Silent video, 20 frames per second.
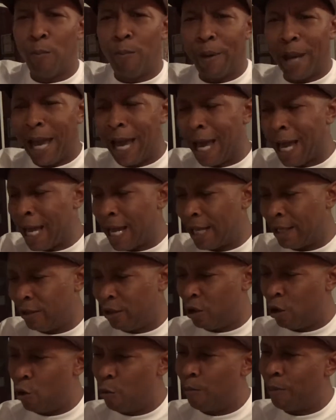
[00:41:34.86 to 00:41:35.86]
pads,
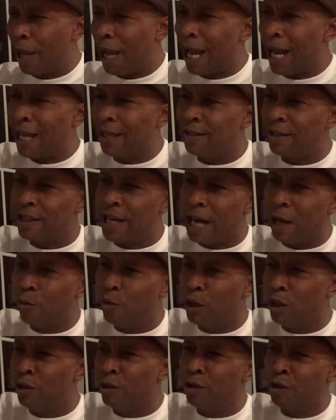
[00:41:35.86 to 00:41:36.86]
notepads, and I
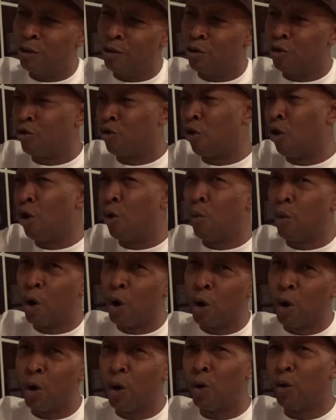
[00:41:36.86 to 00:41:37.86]
would draw
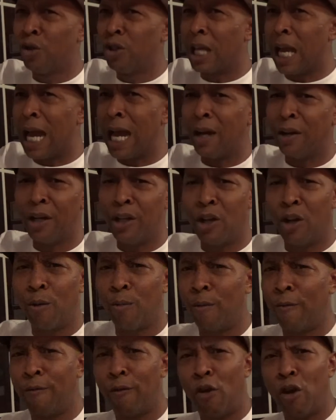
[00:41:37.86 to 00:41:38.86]
words out and all.
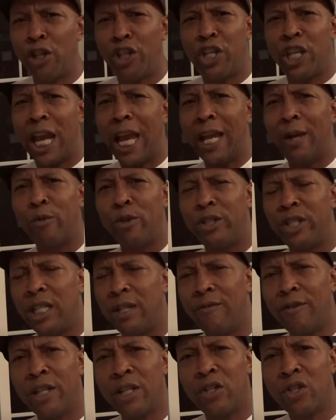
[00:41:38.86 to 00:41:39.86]
Before Shane was
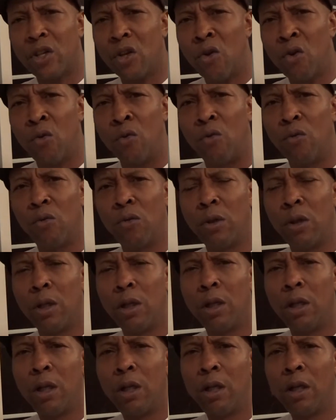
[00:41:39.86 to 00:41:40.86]
even in school.
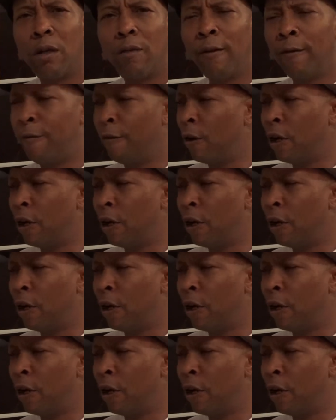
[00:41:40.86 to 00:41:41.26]
I